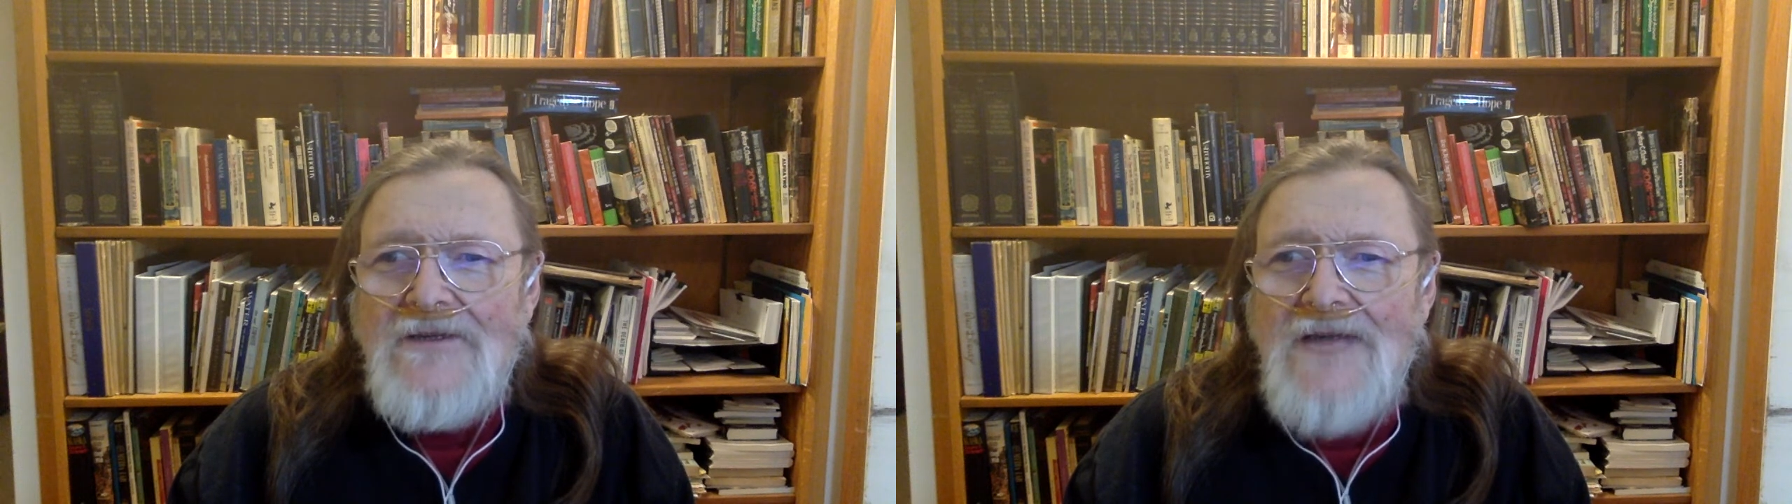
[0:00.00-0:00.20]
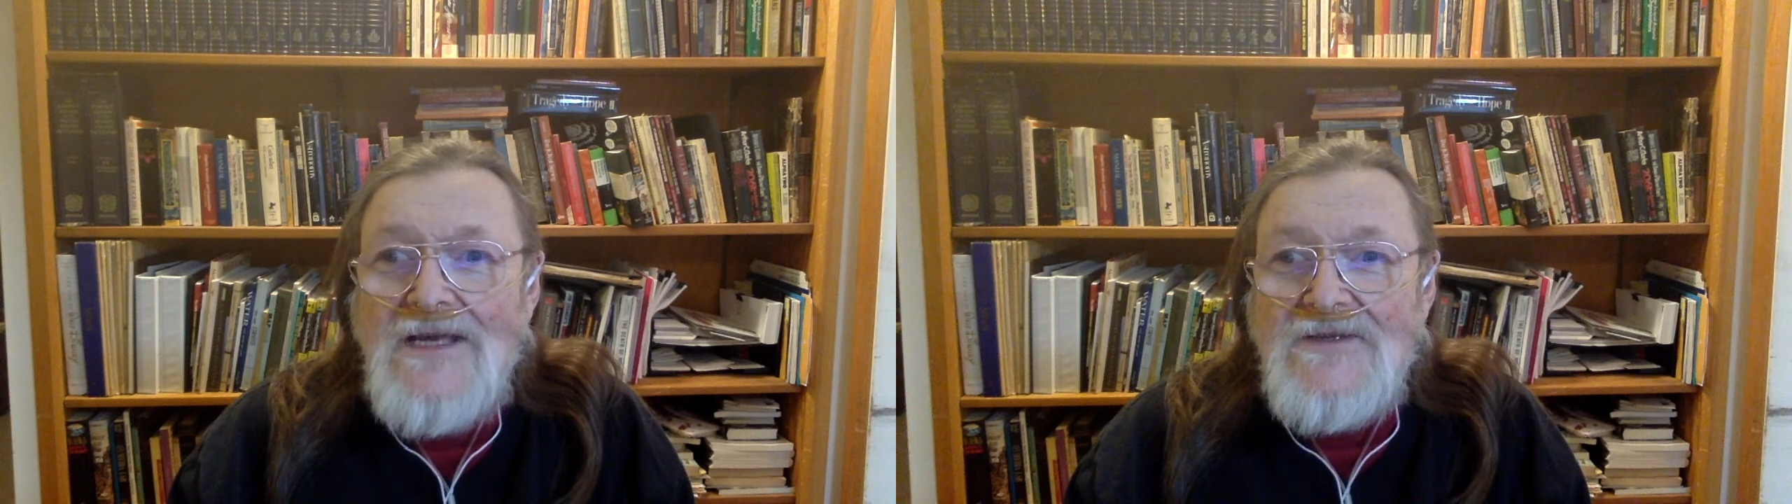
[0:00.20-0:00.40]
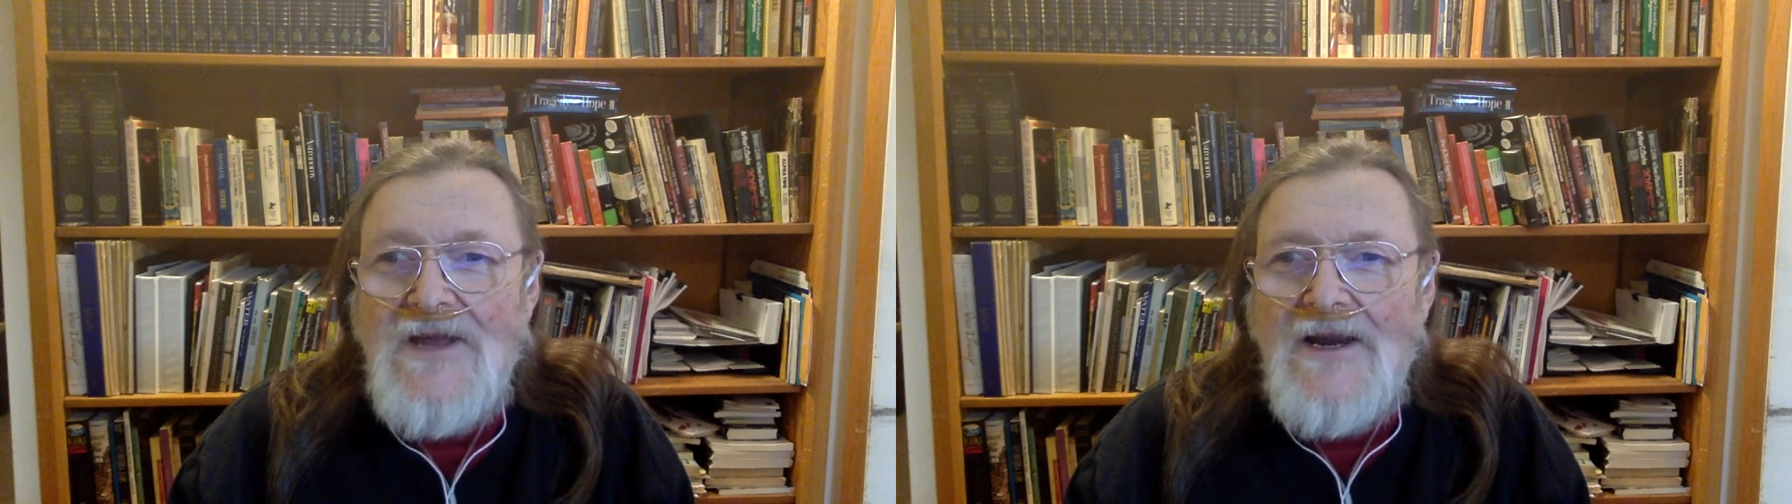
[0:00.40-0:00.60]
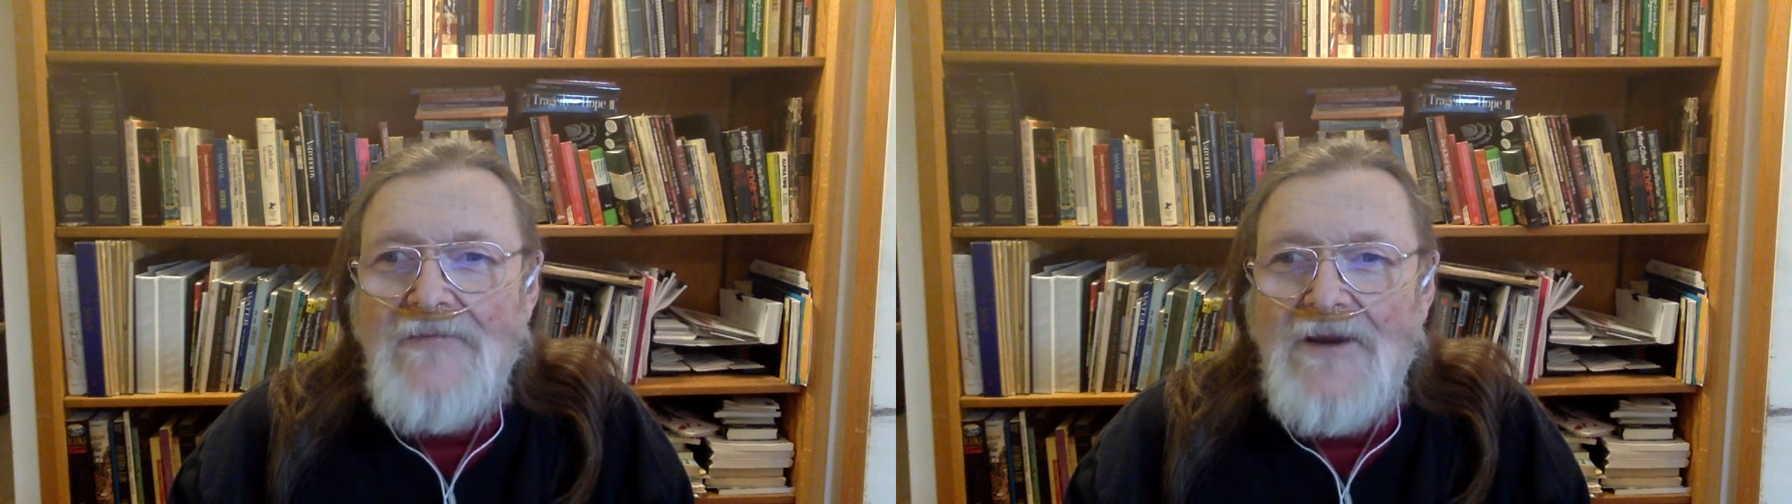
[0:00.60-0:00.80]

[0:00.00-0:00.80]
last night, I